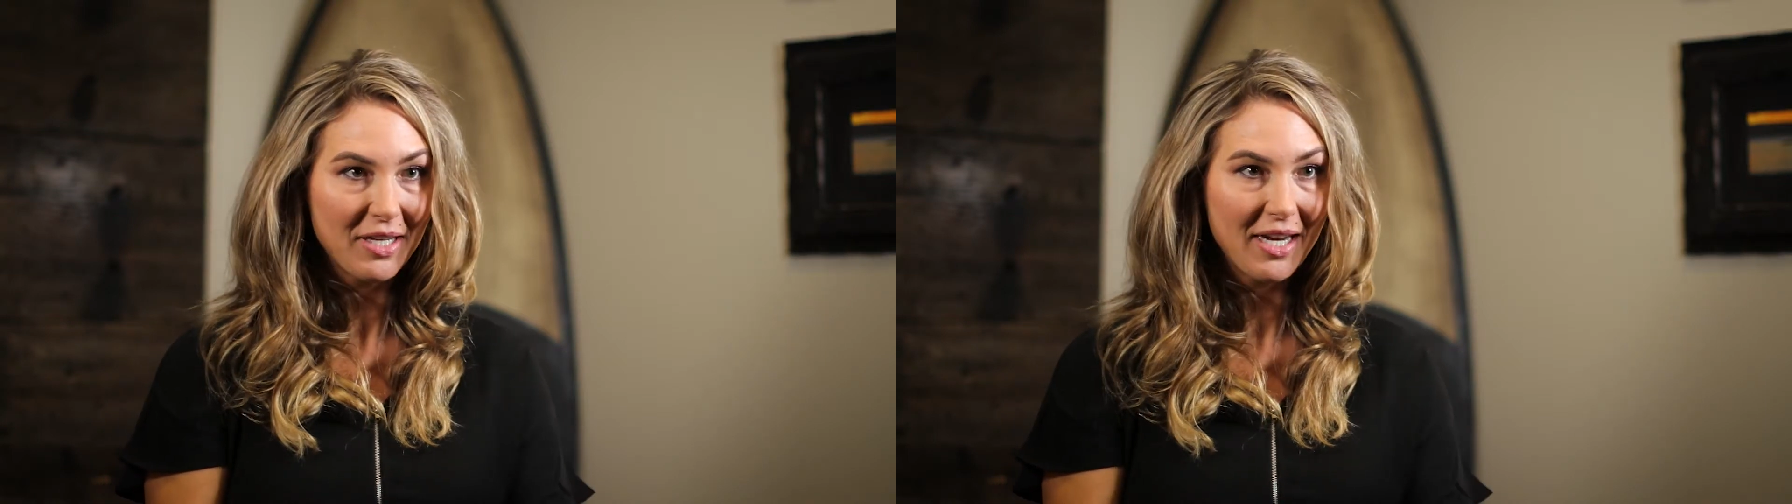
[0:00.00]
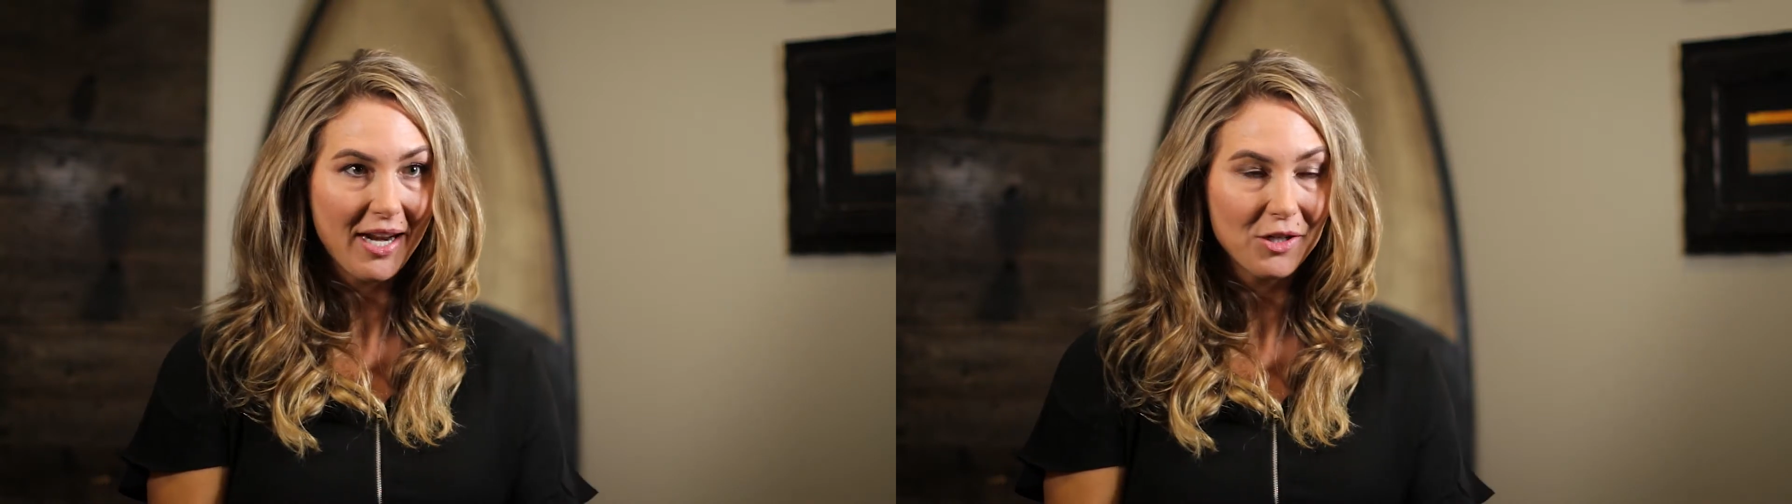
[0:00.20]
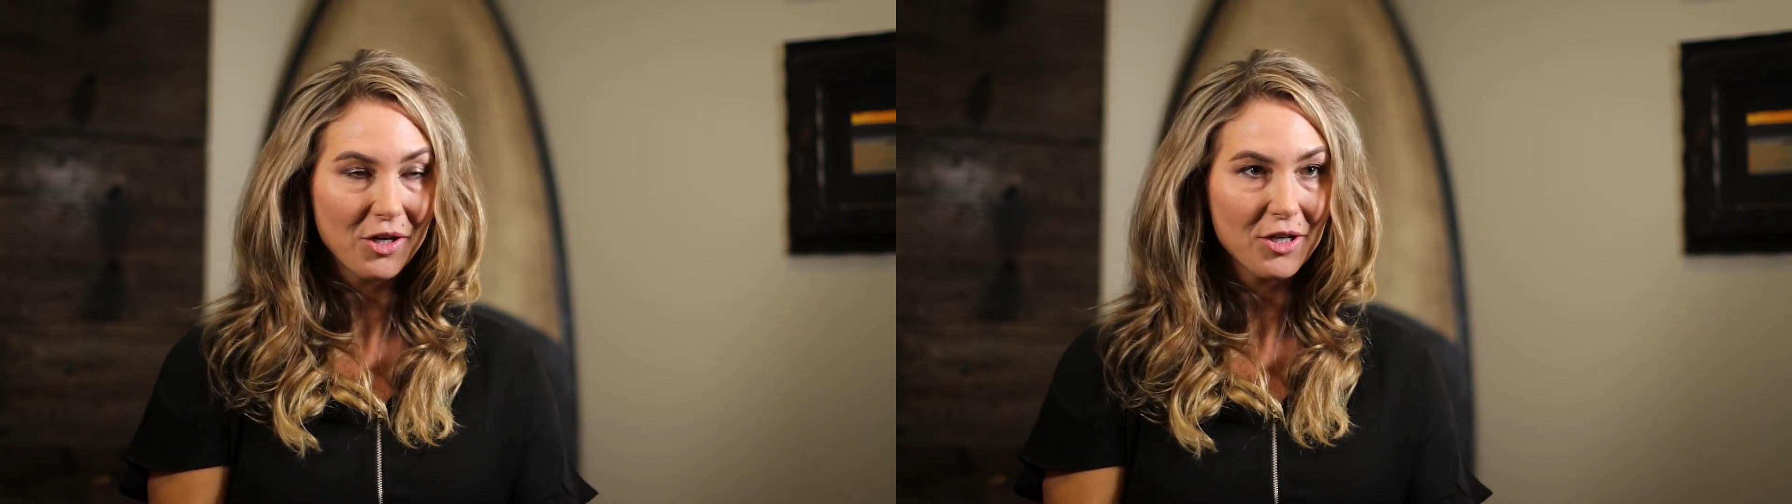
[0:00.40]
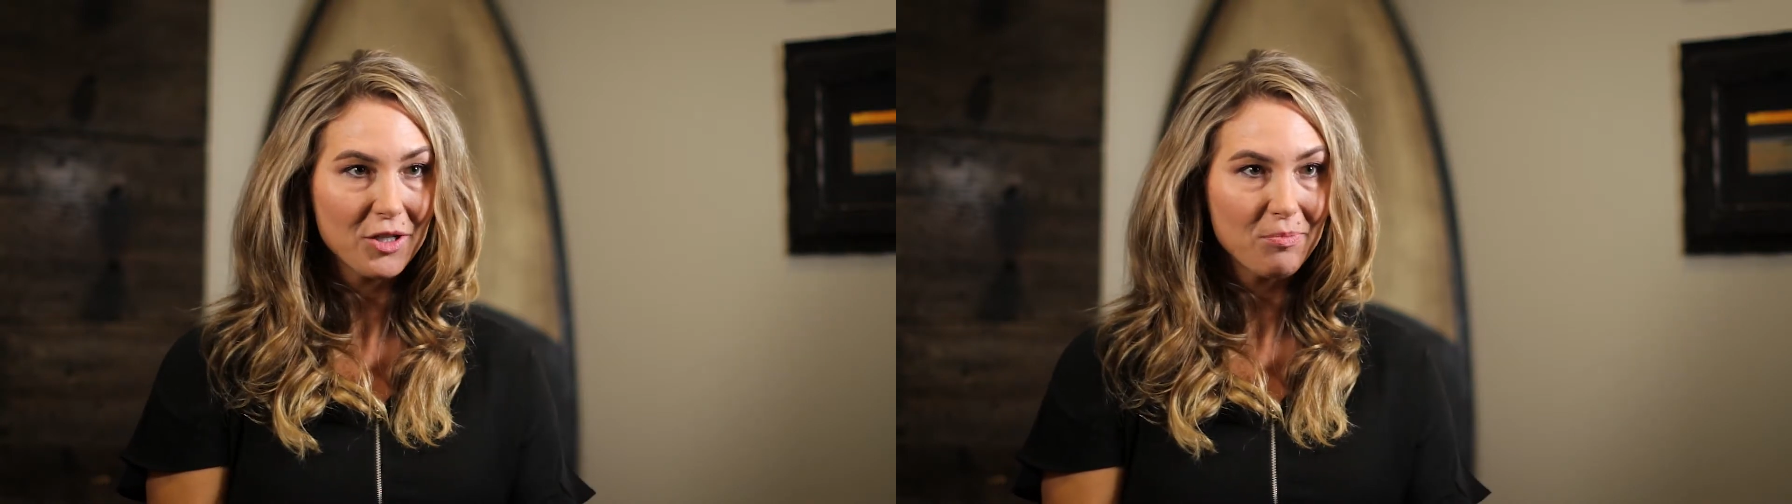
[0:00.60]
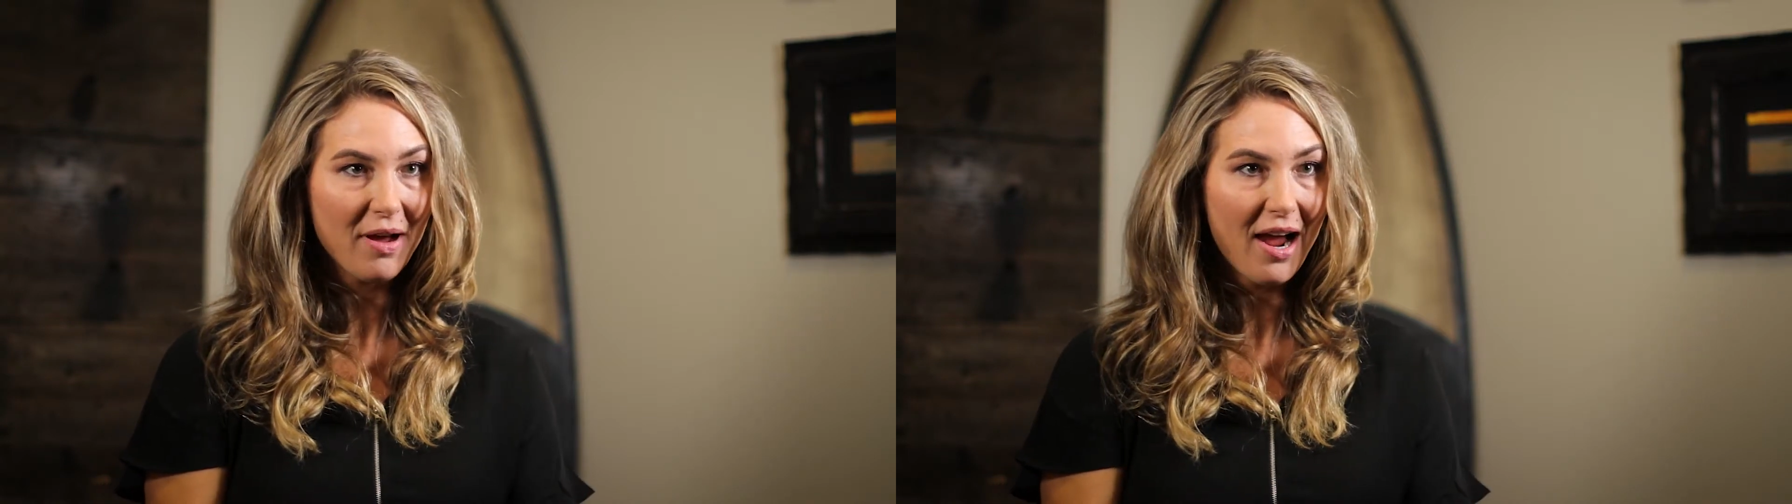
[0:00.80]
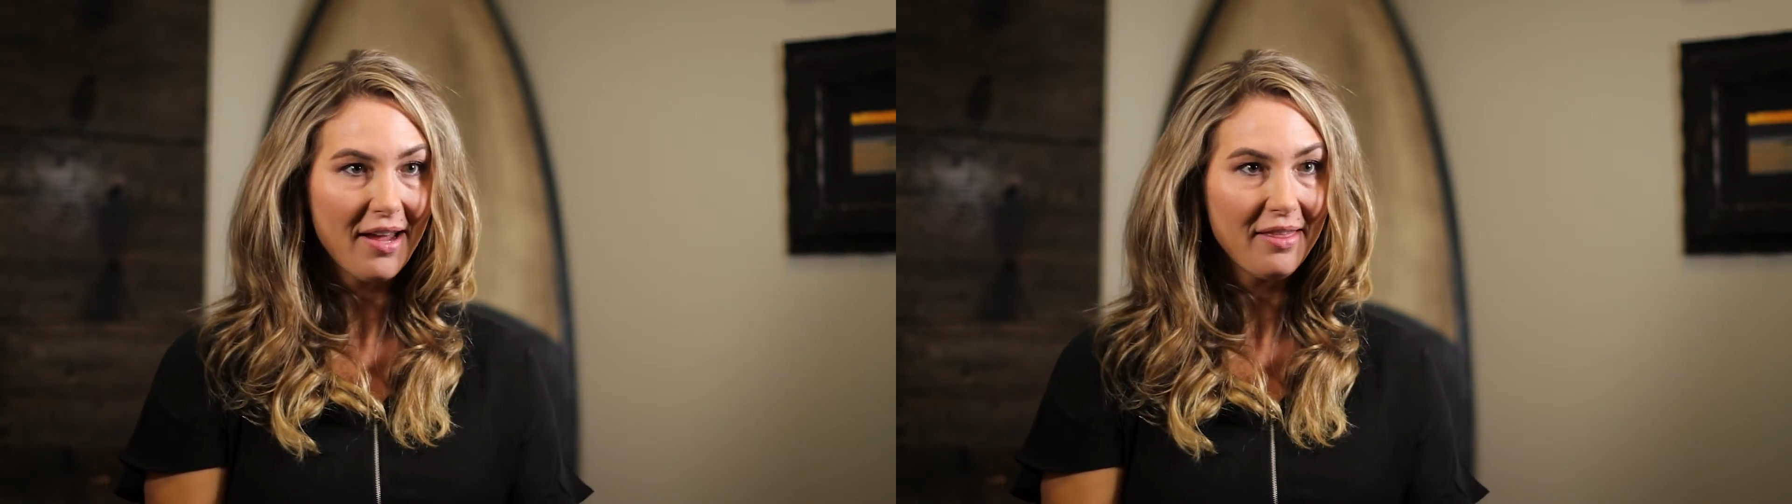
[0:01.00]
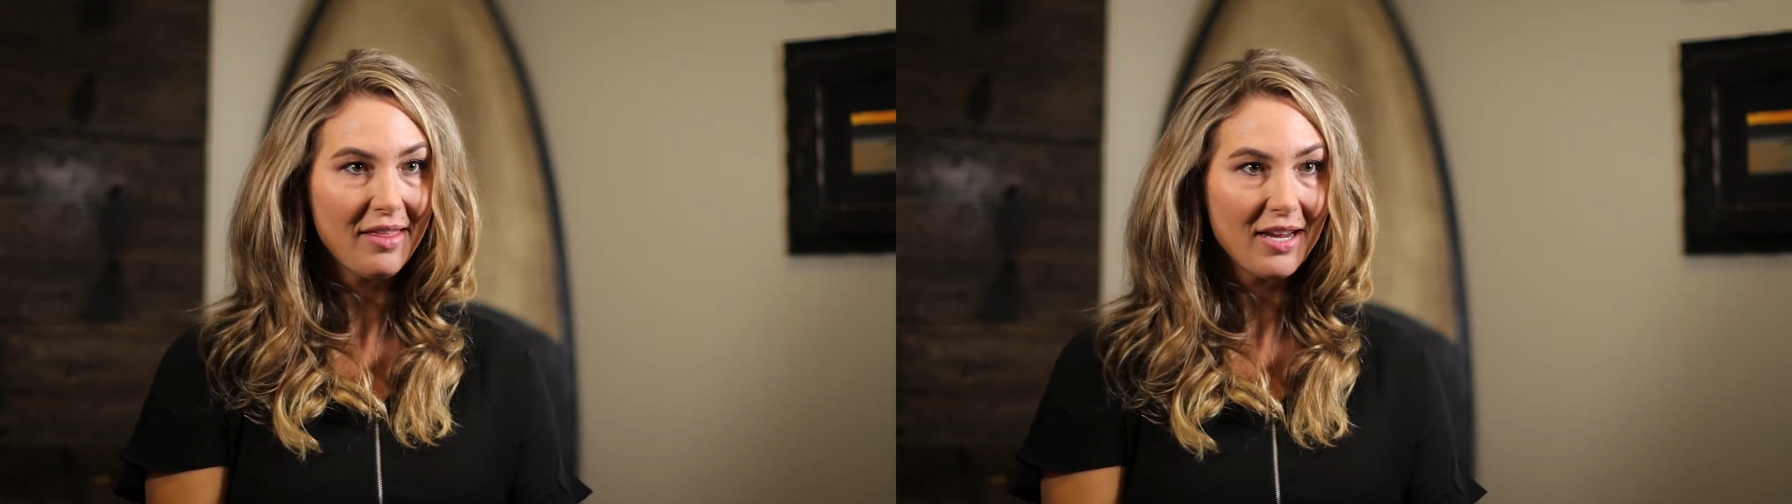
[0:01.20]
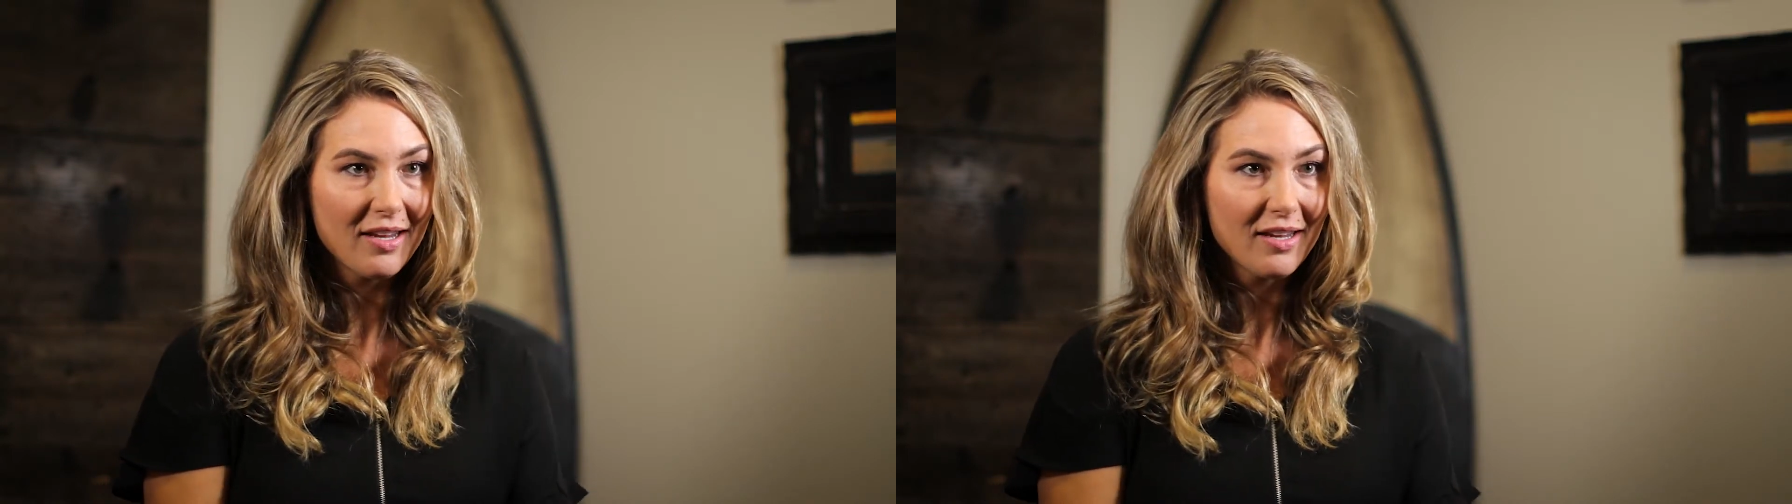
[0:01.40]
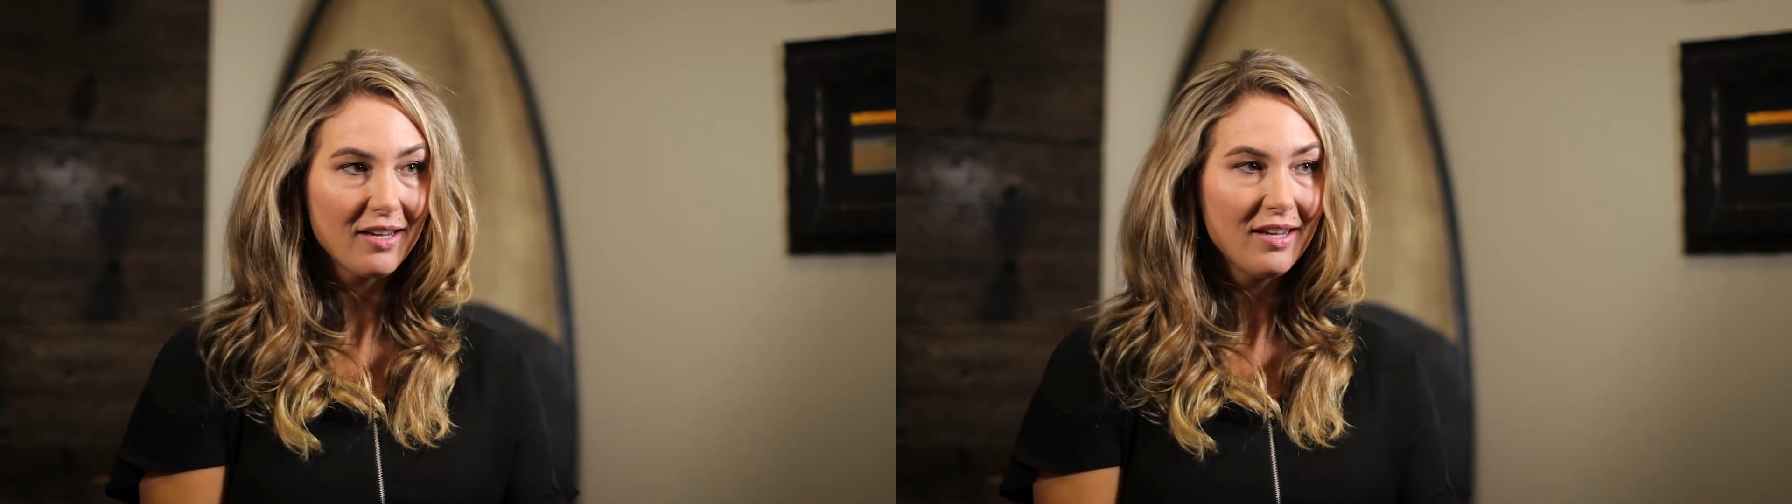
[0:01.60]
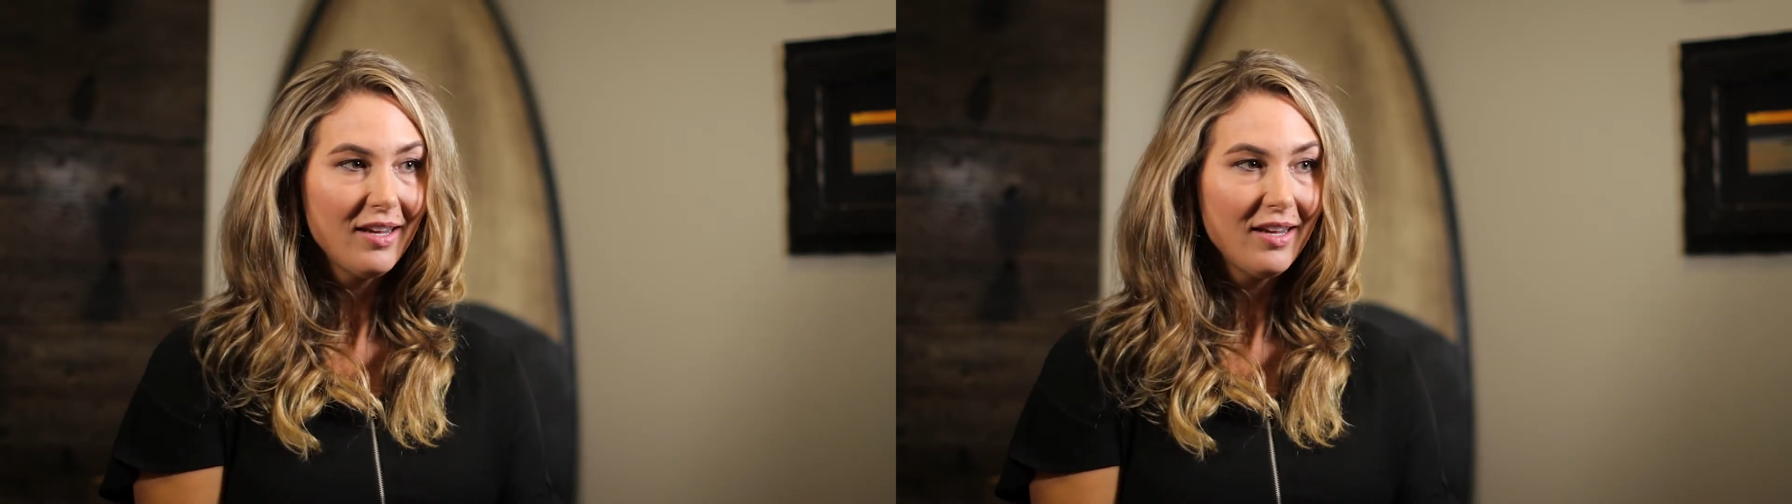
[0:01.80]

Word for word: teenagers, but I think